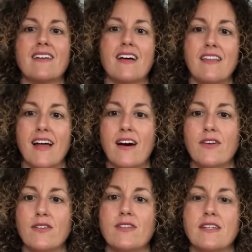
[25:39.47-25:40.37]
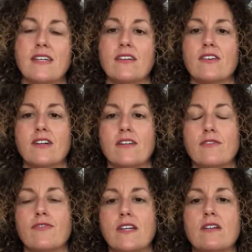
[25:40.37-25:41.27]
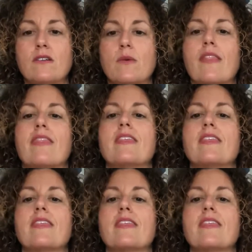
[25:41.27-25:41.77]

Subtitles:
allow you to hear and feel what